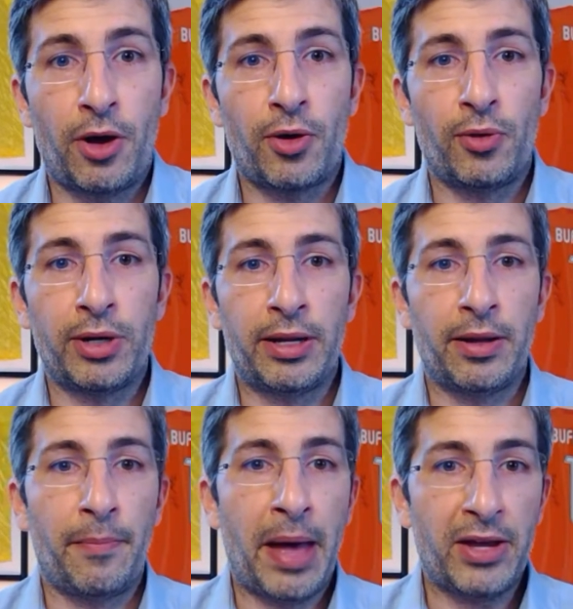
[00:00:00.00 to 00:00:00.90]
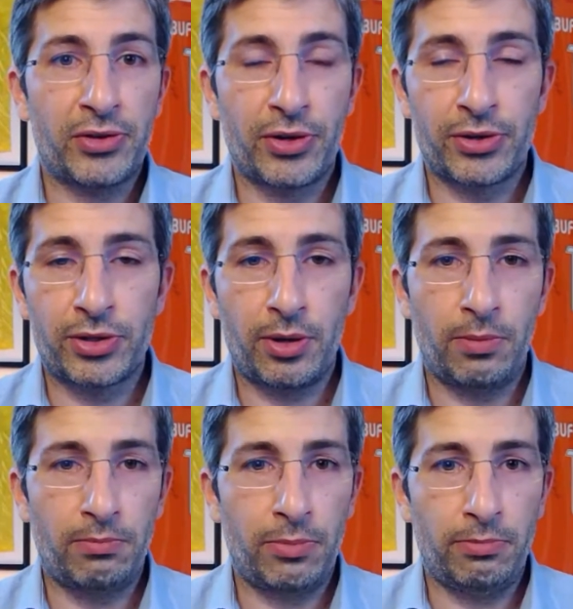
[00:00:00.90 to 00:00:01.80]
not only master's
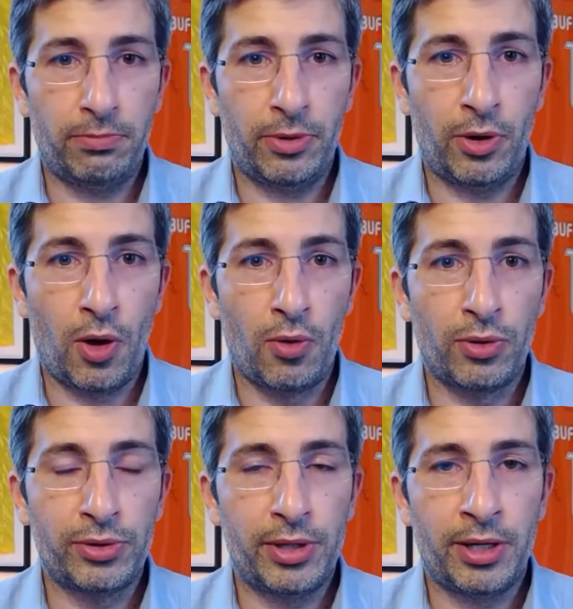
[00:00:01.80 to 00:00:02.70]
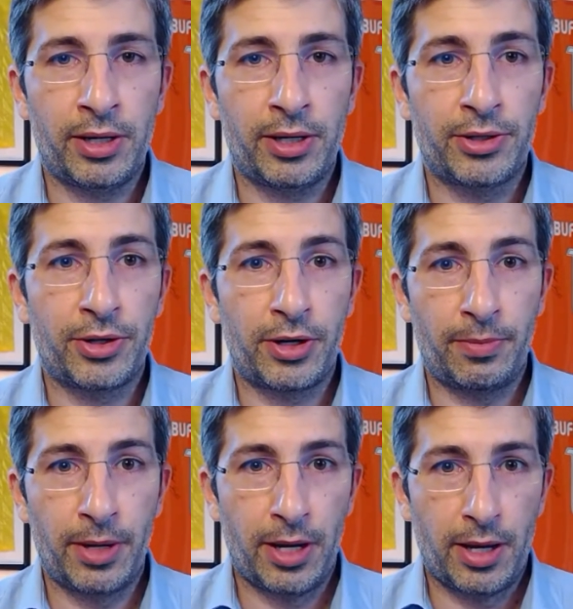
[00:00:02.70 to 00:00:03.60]

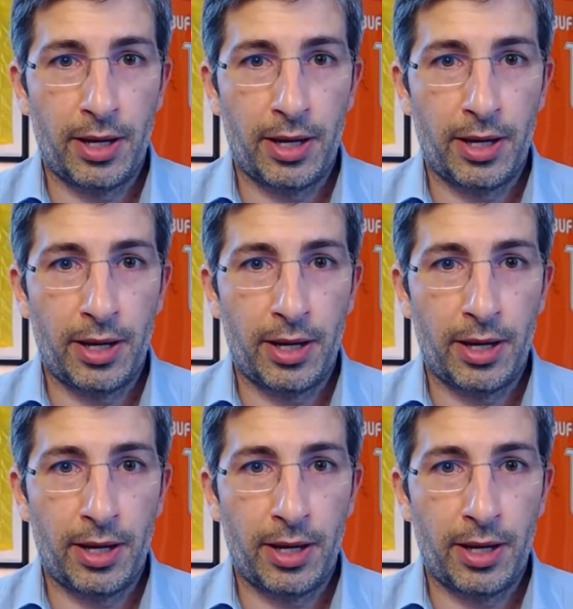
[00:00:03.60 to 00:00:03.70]
long-term